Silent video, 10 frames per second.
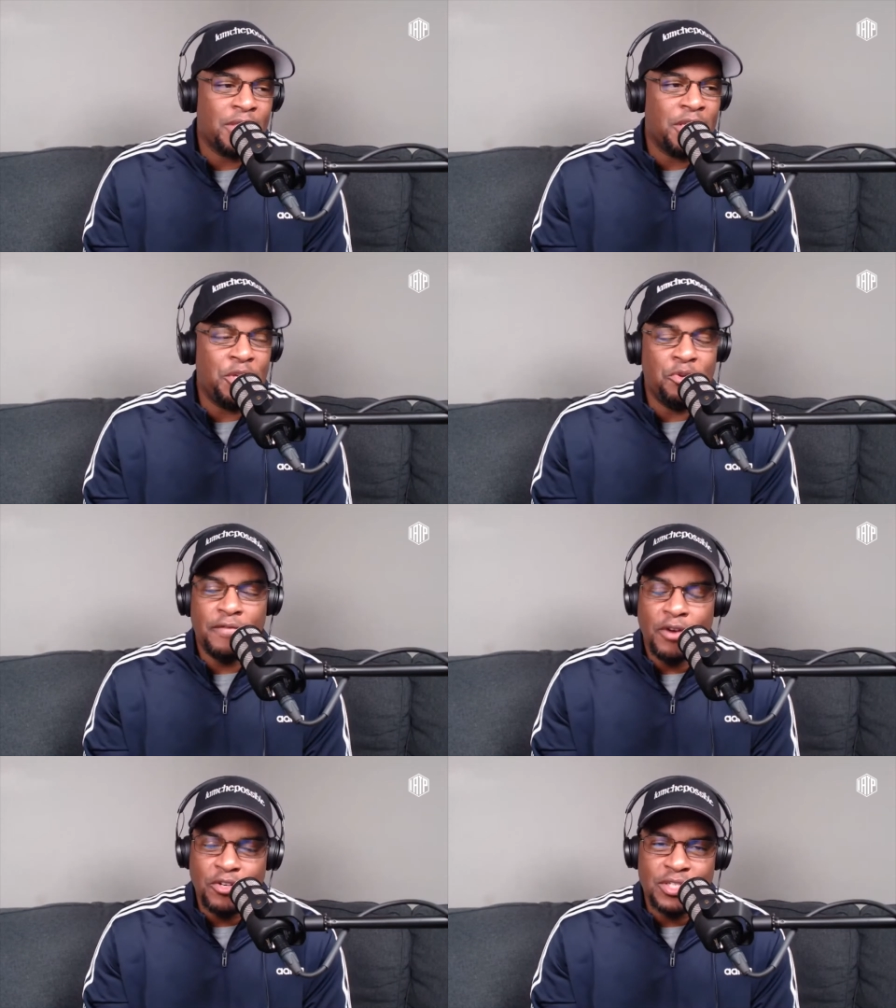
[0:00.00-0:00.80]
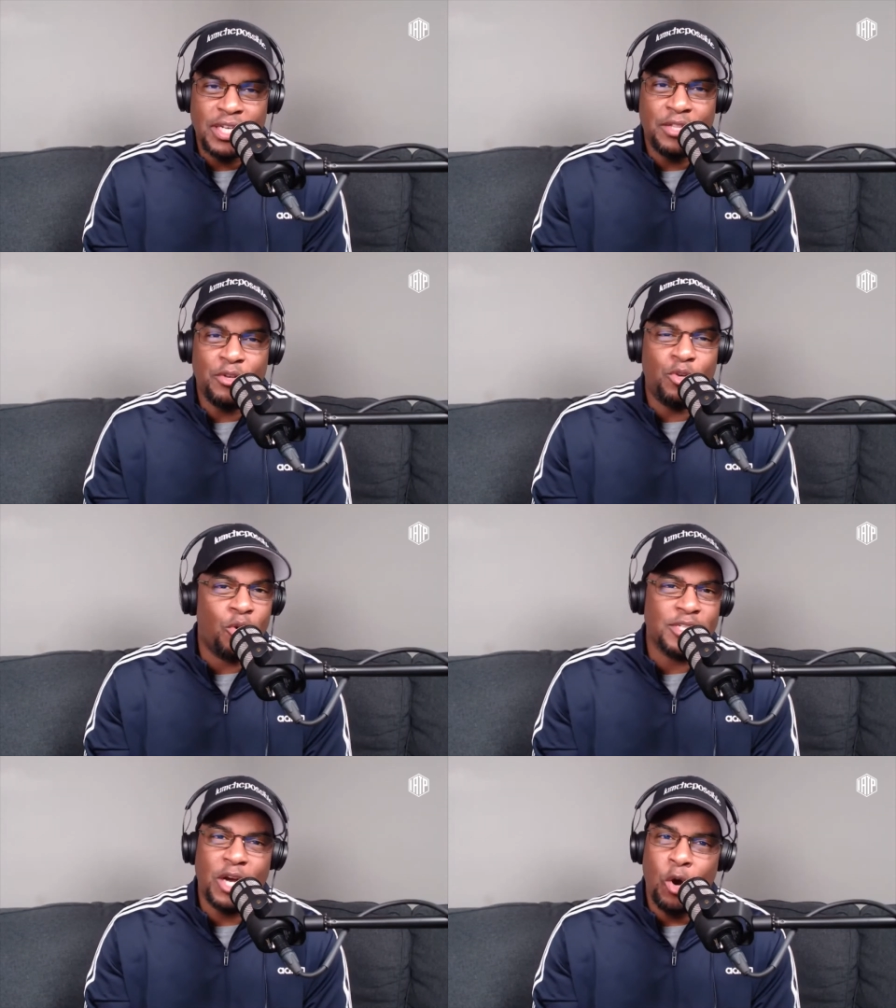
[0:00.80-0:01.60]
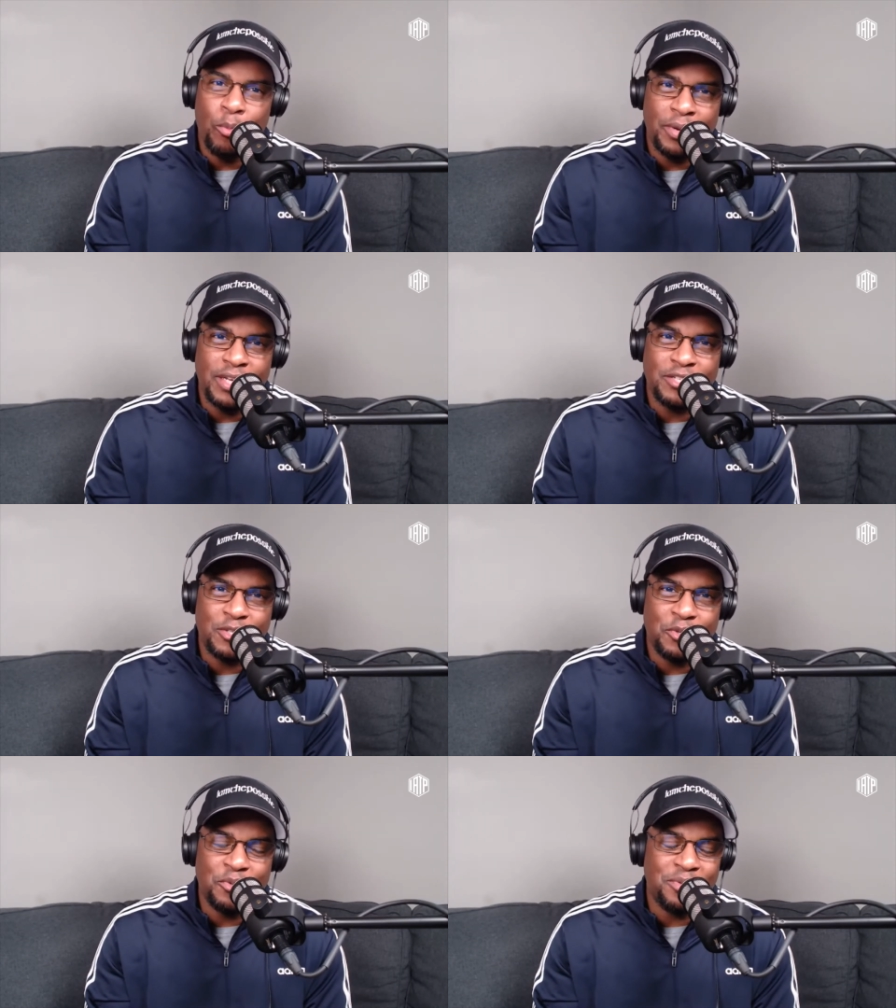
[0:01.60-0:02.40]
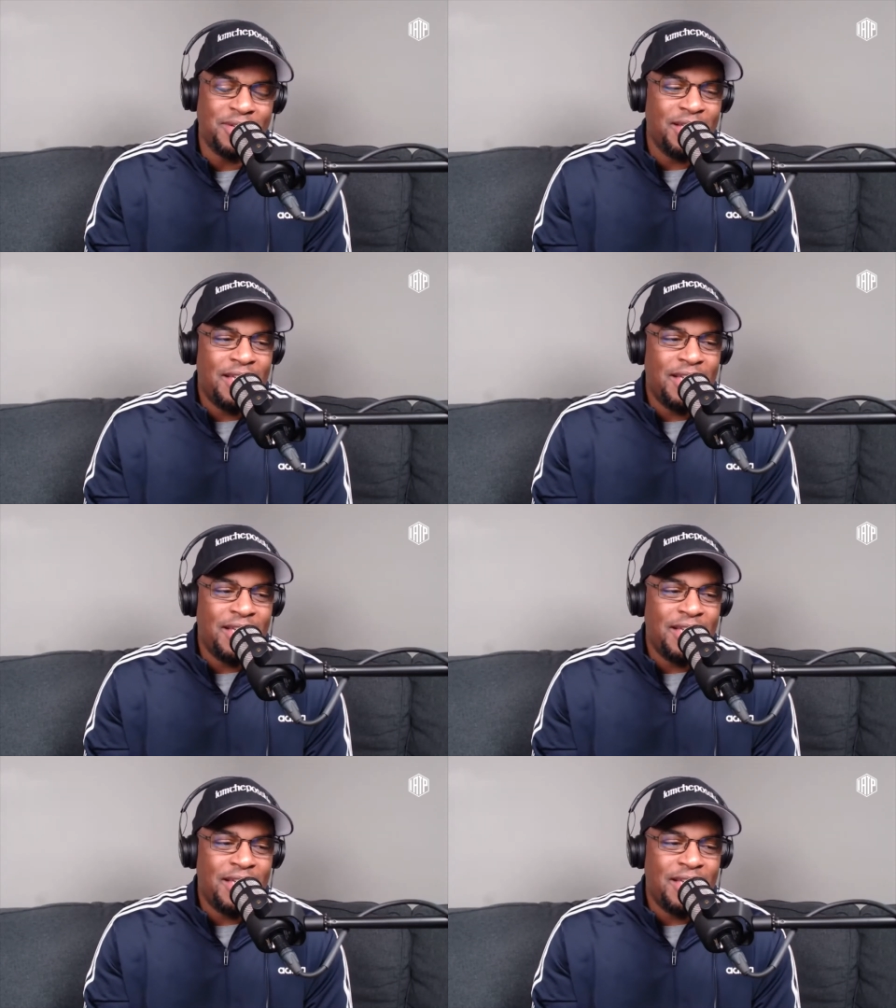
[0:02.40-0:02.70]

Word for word: The university, the doors are opening soon.